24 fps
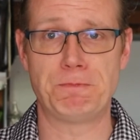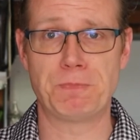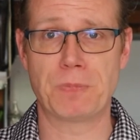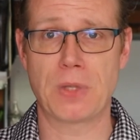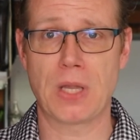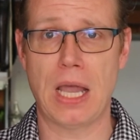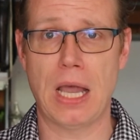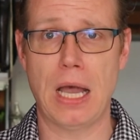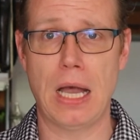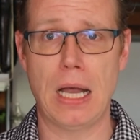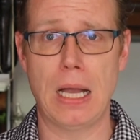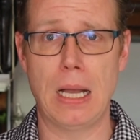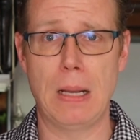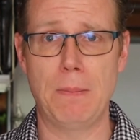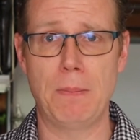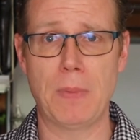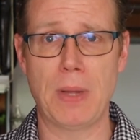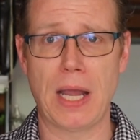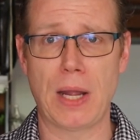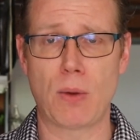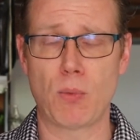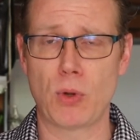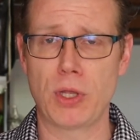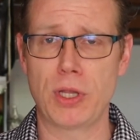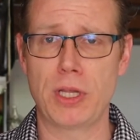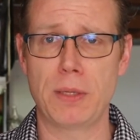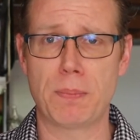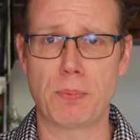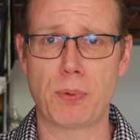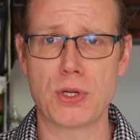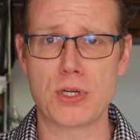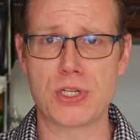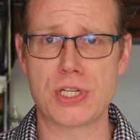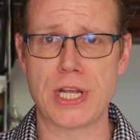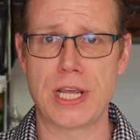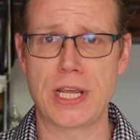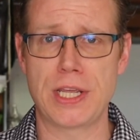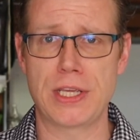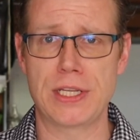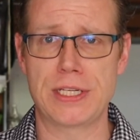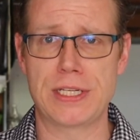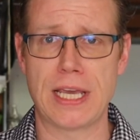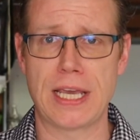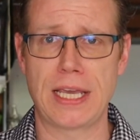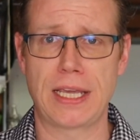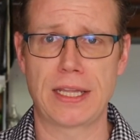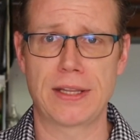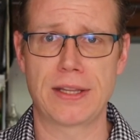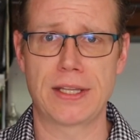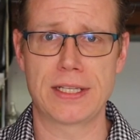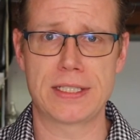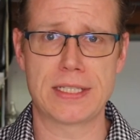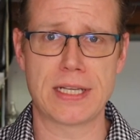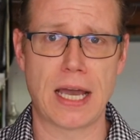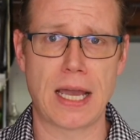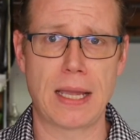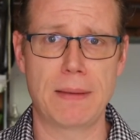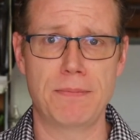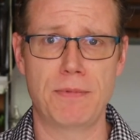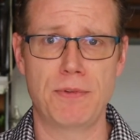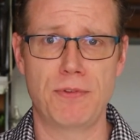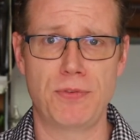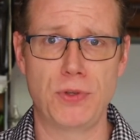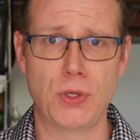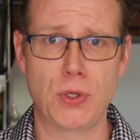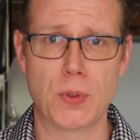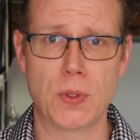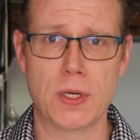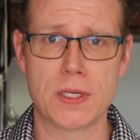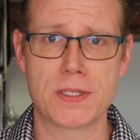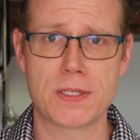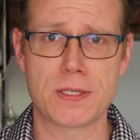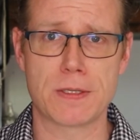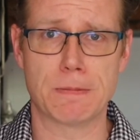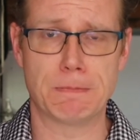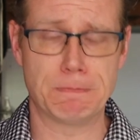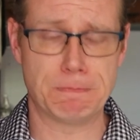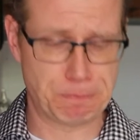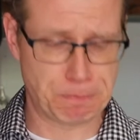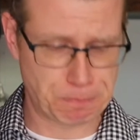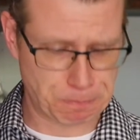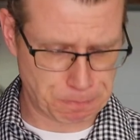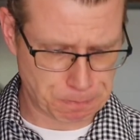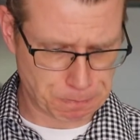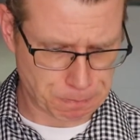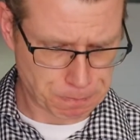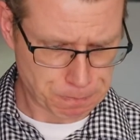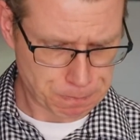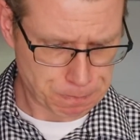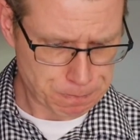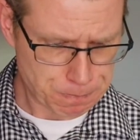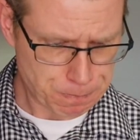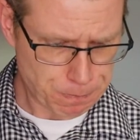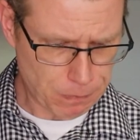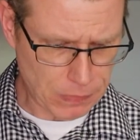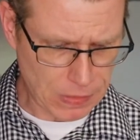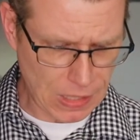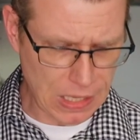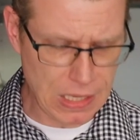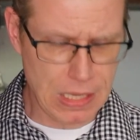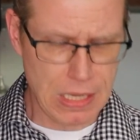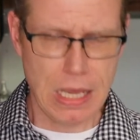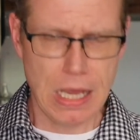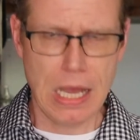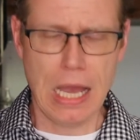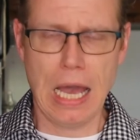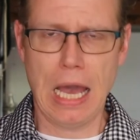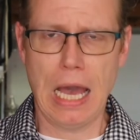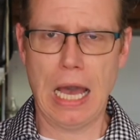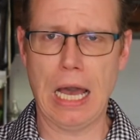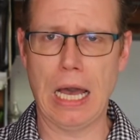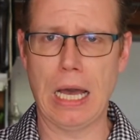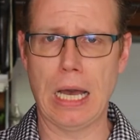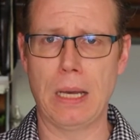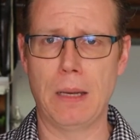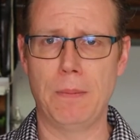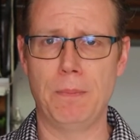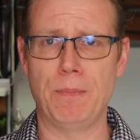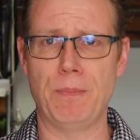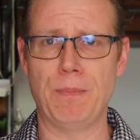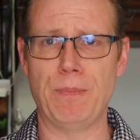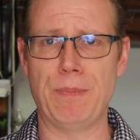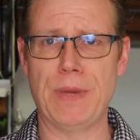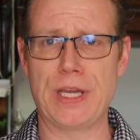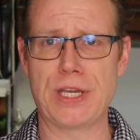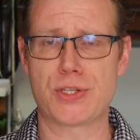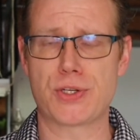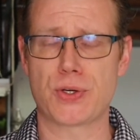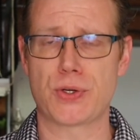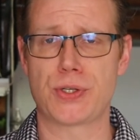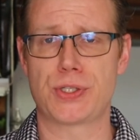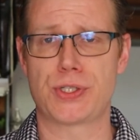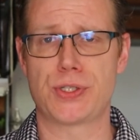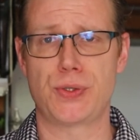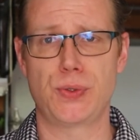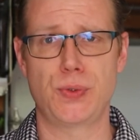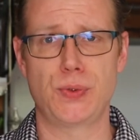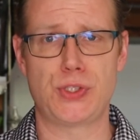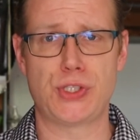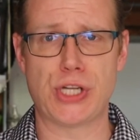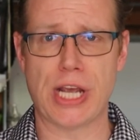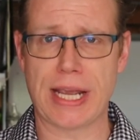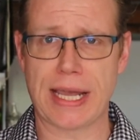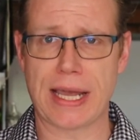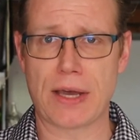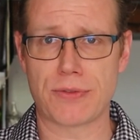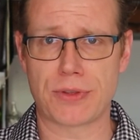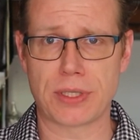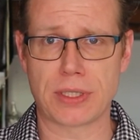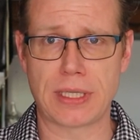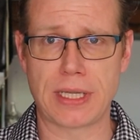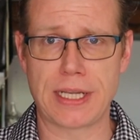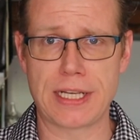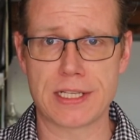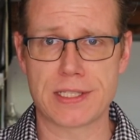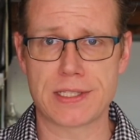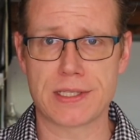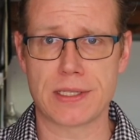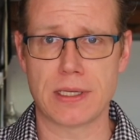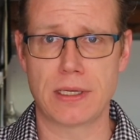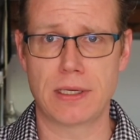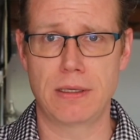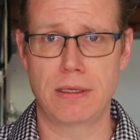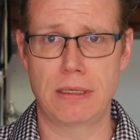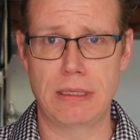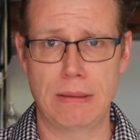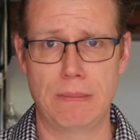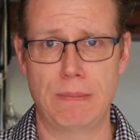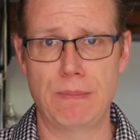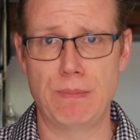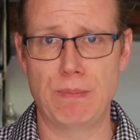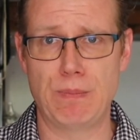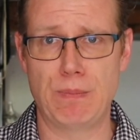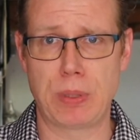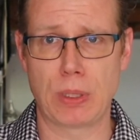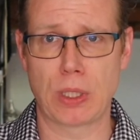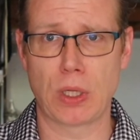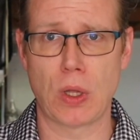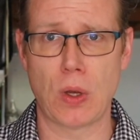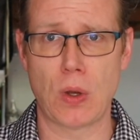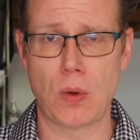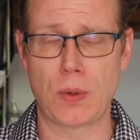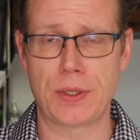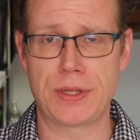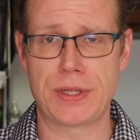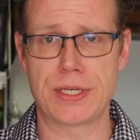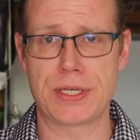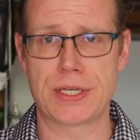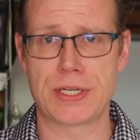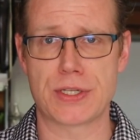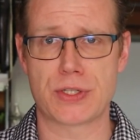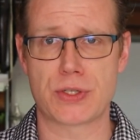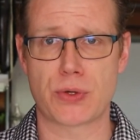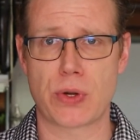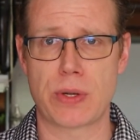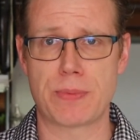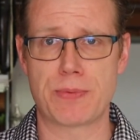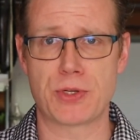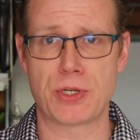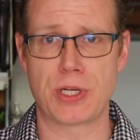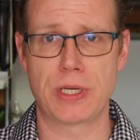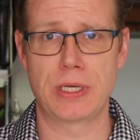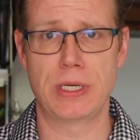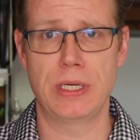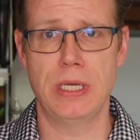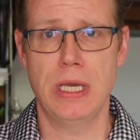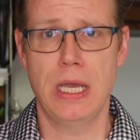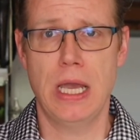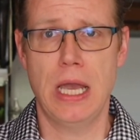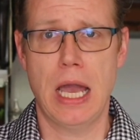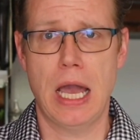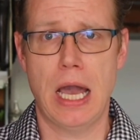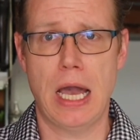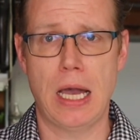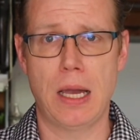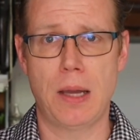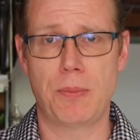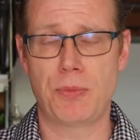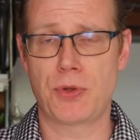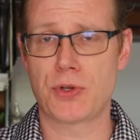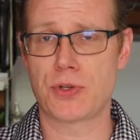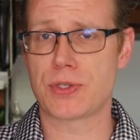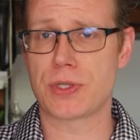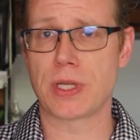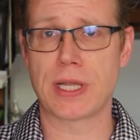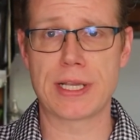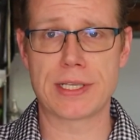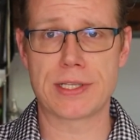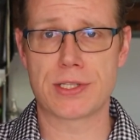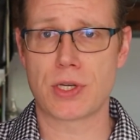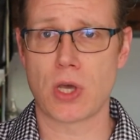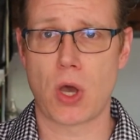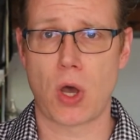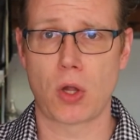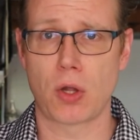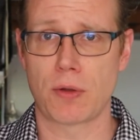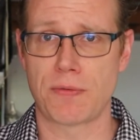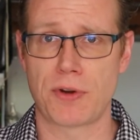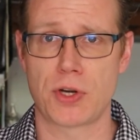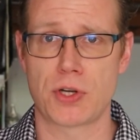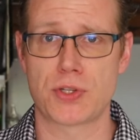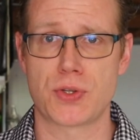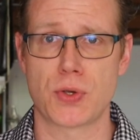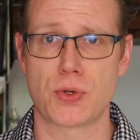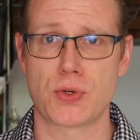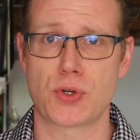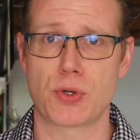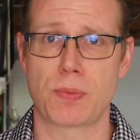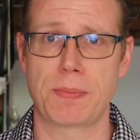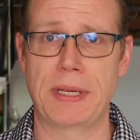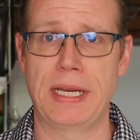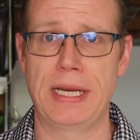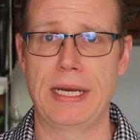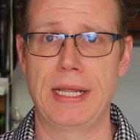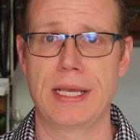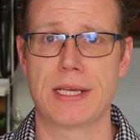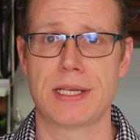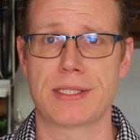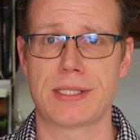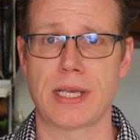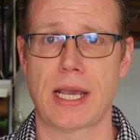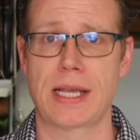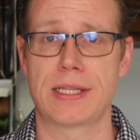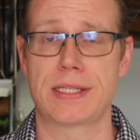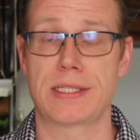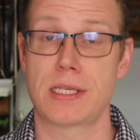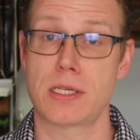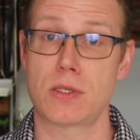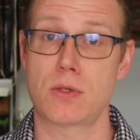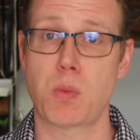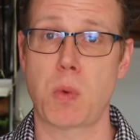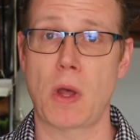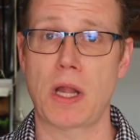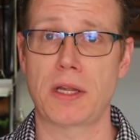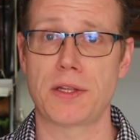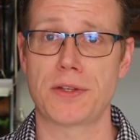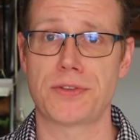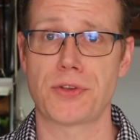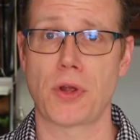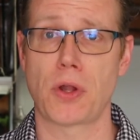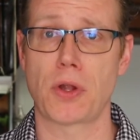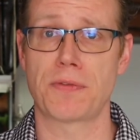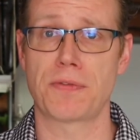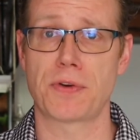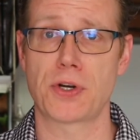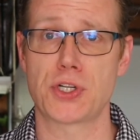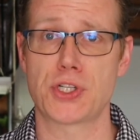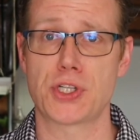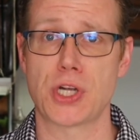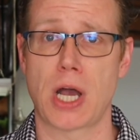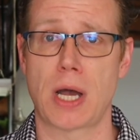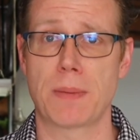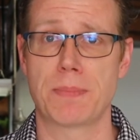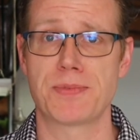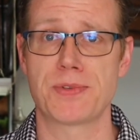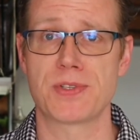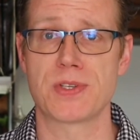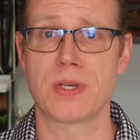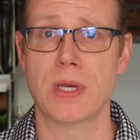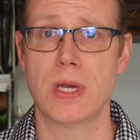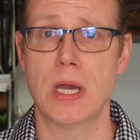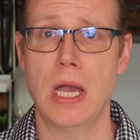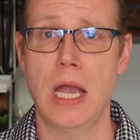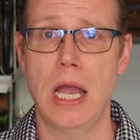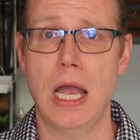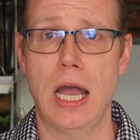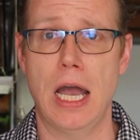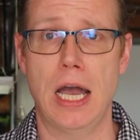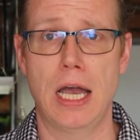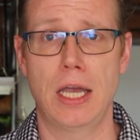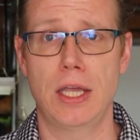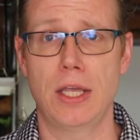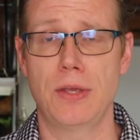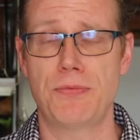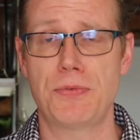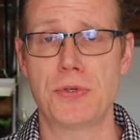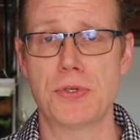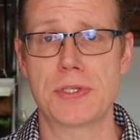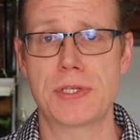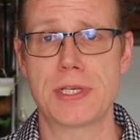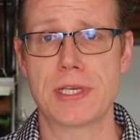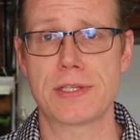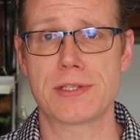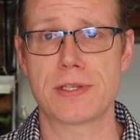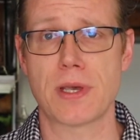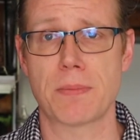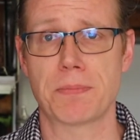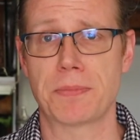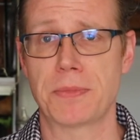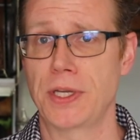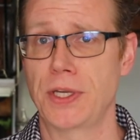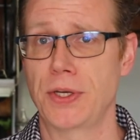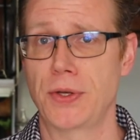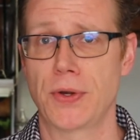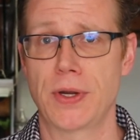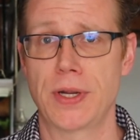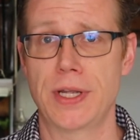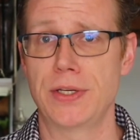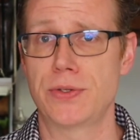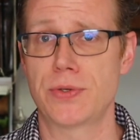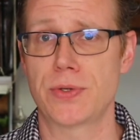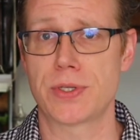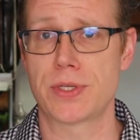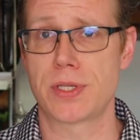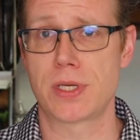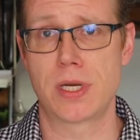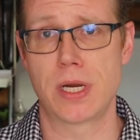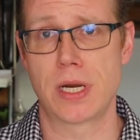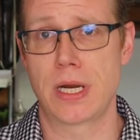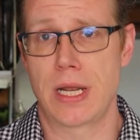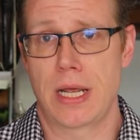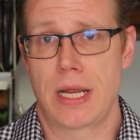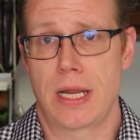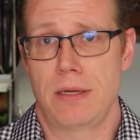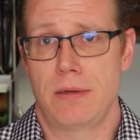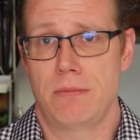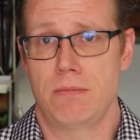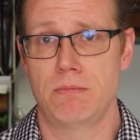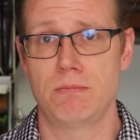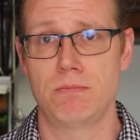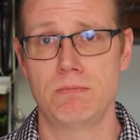I really appreciate you taking the time to view us. Make sure to check out the links below in the description. There's links to all of our social media sites as well as all of our shops. If you see something you're interested in,